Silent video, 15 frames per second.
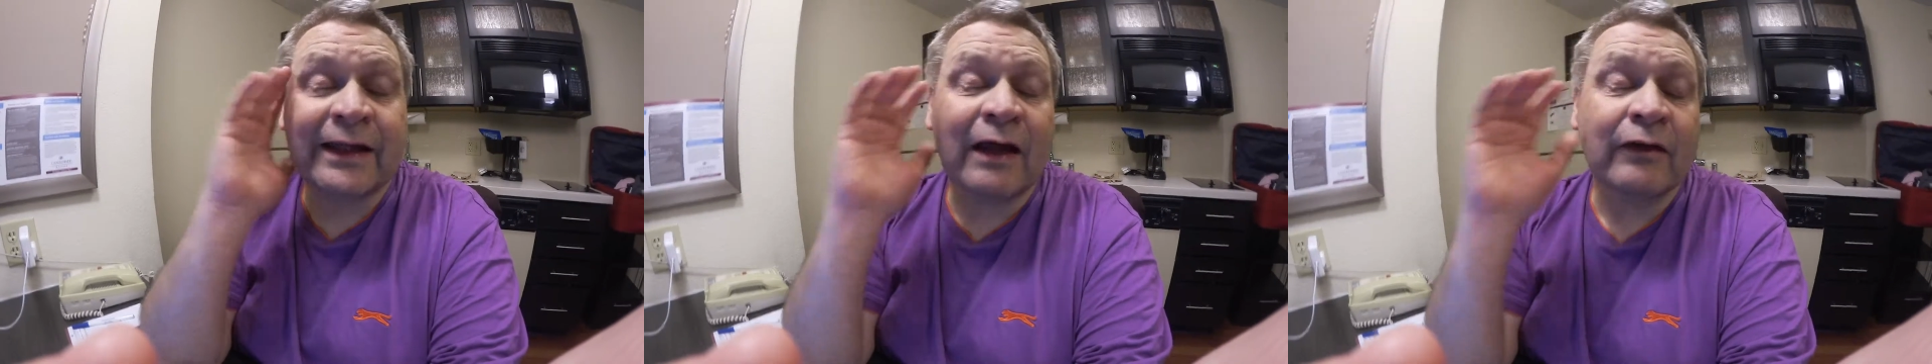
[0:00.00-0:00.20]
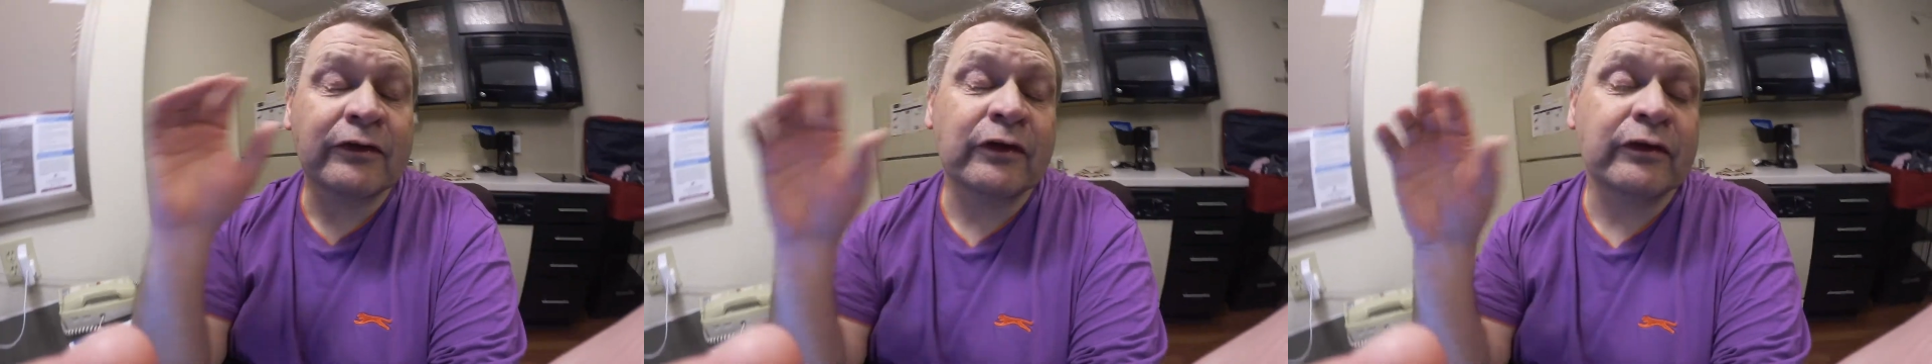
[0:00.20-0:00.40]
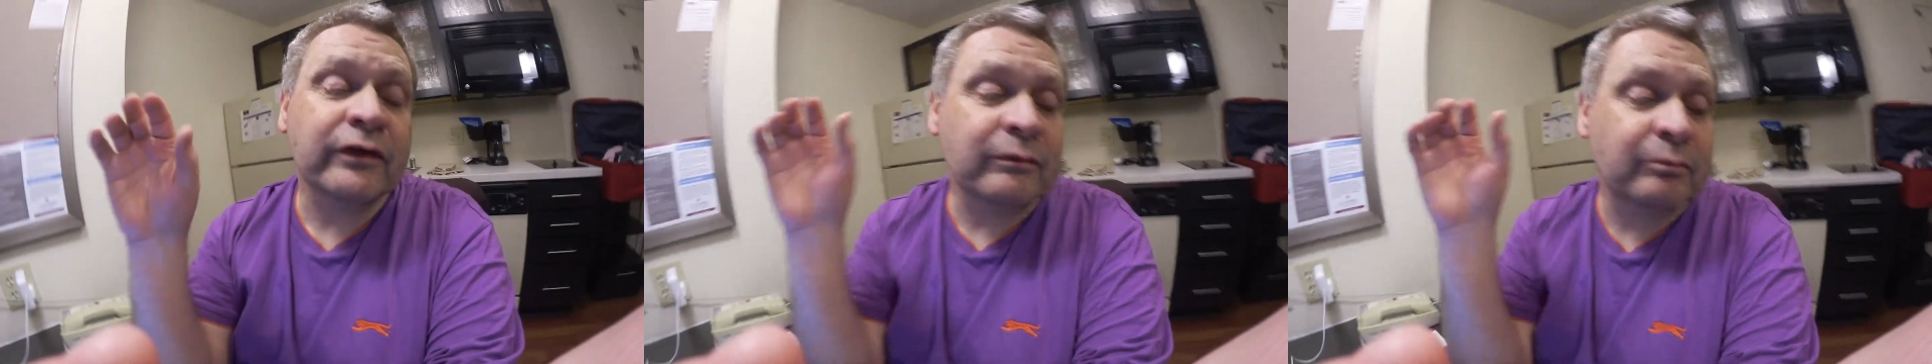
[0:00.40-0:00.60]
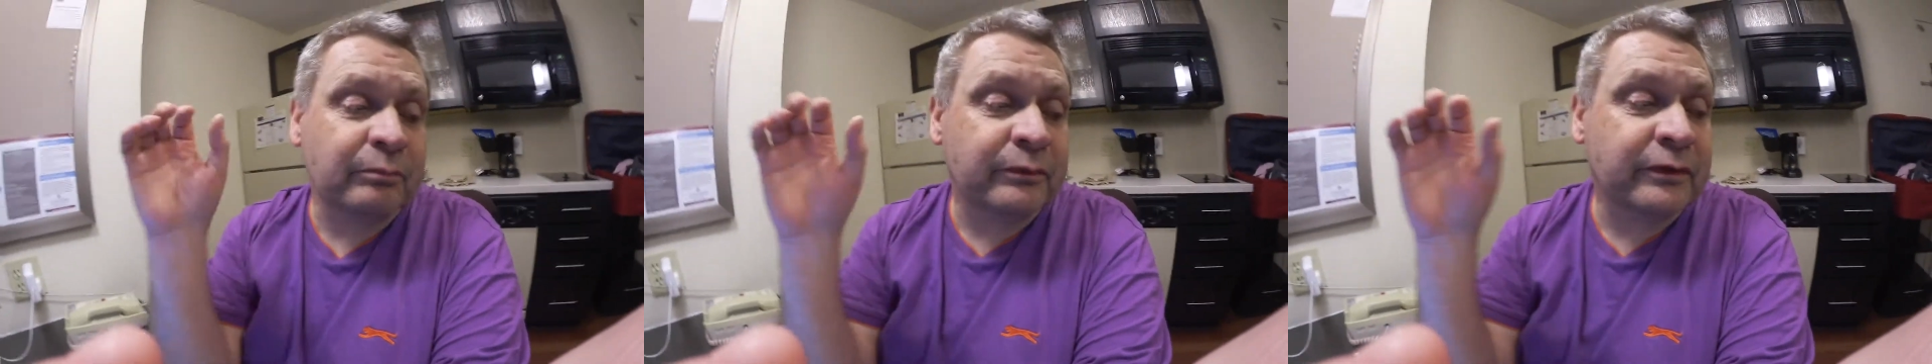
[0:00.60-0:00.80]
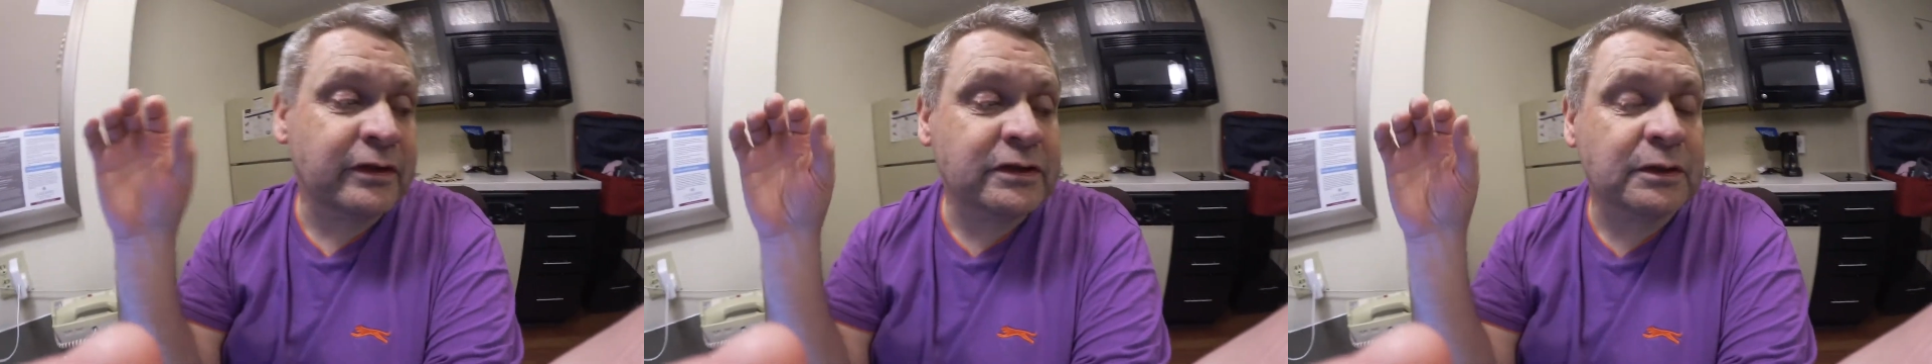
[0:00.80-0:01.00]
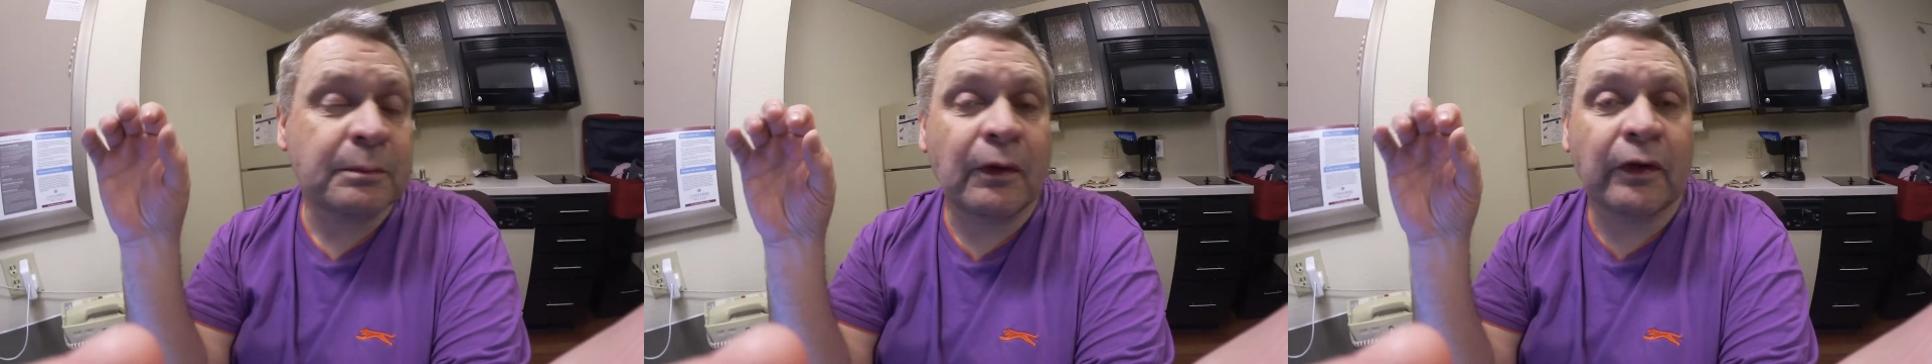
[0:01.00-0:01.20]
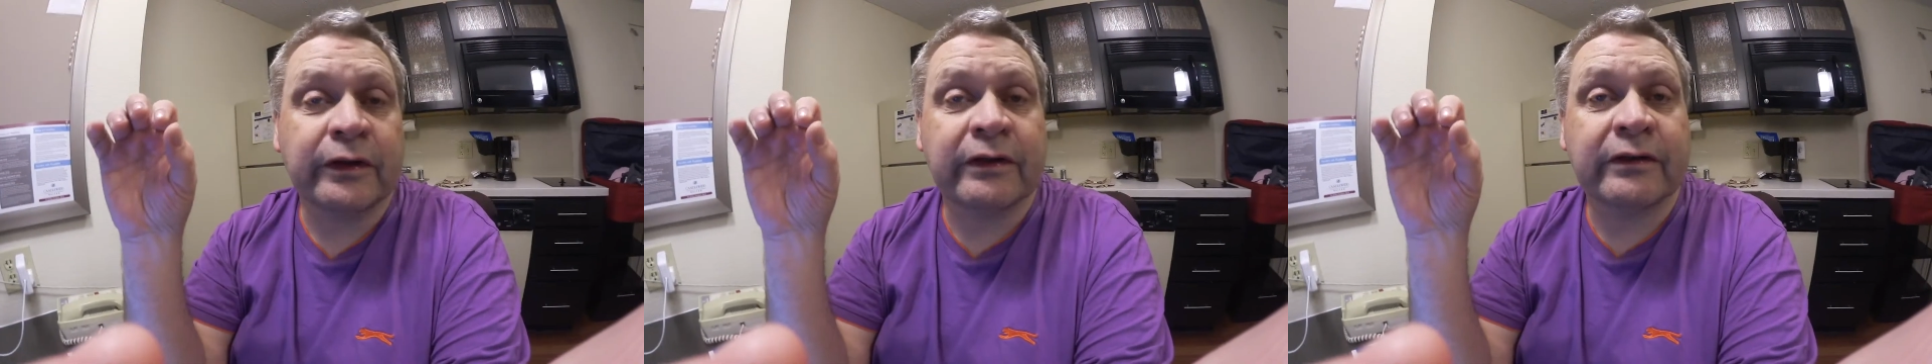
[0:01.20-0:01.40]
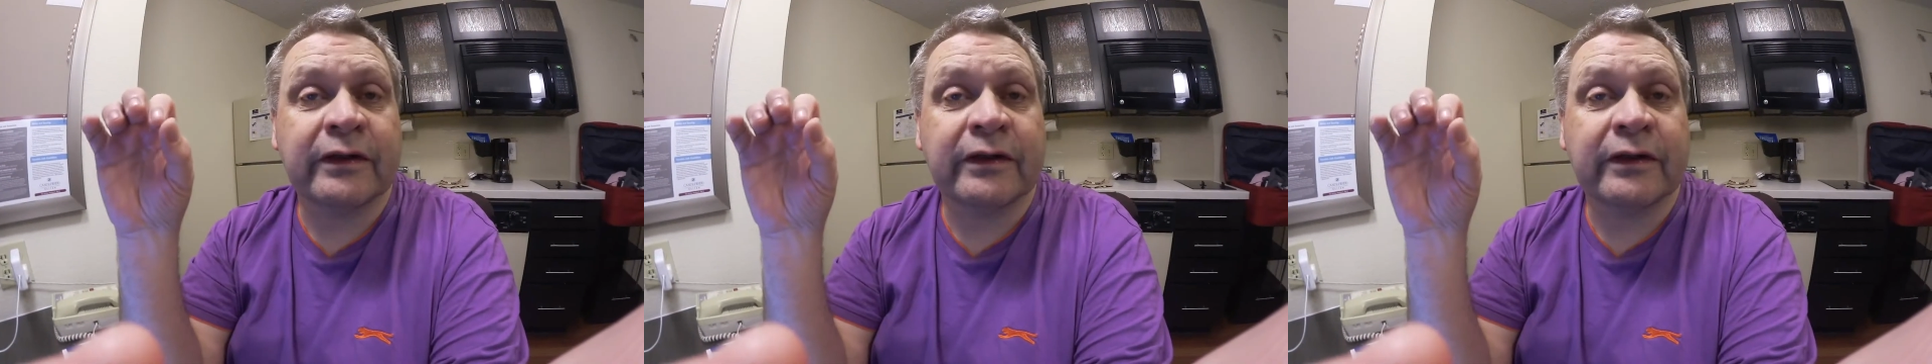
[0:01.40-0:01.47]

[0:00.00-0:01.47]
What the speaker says: Now the other disappointing